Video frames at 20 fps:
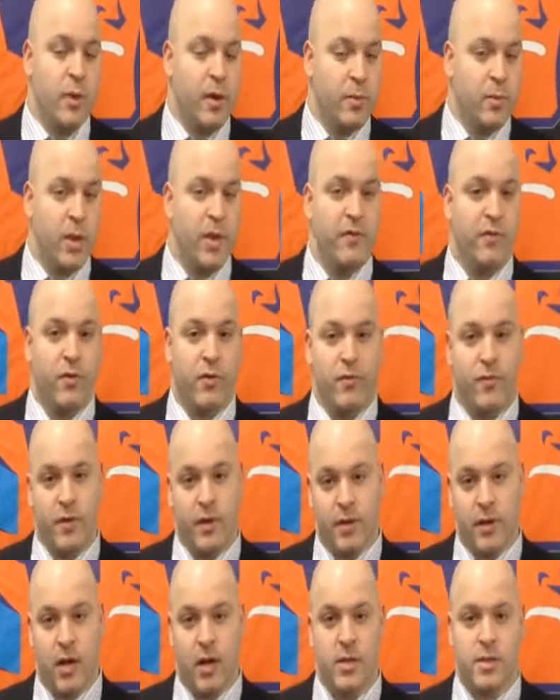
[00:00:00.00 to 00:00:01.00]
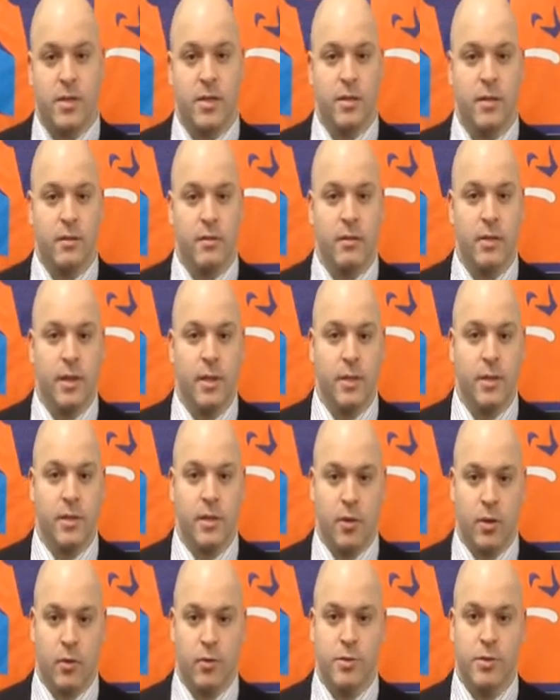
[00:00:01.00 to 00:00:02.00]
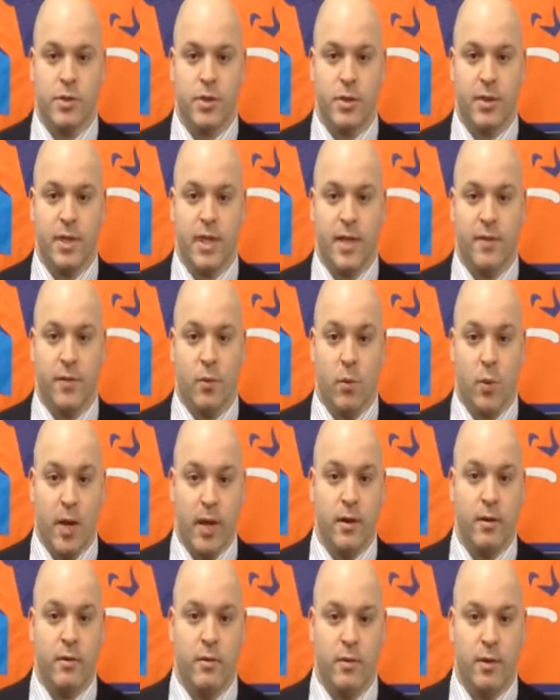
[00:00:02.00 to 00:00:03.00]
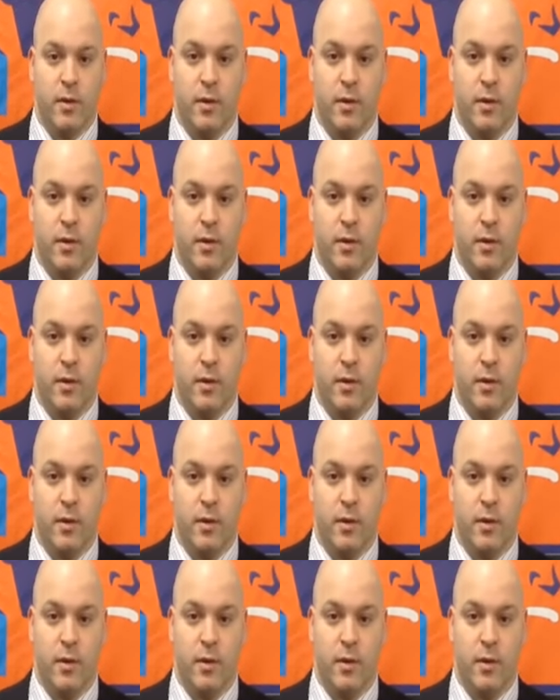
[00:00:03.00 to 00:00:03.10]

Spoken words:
we had to play for if we had lost it, and it was good to get the win.